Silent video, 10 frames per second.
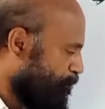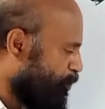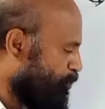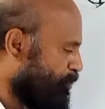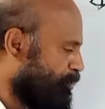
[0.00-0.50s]

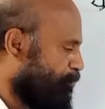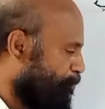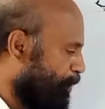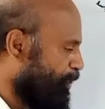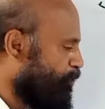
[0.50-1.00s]
because this
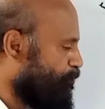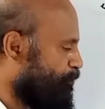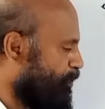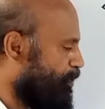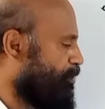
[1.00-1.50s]
plane
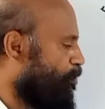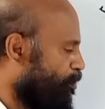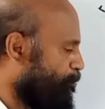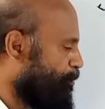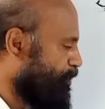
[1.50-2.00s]
of the
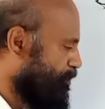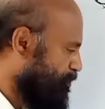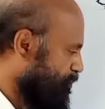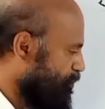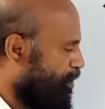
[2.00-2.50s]

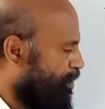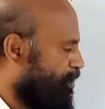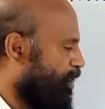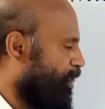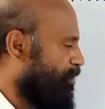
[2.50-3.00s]
orbits
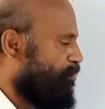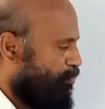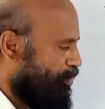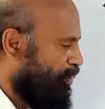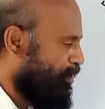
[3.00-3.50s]
are
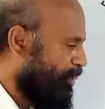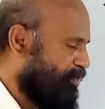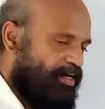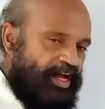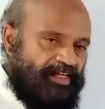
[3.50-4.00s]
oriented
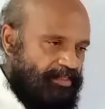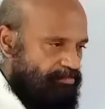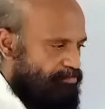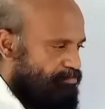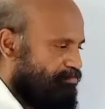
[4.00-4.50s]
at random.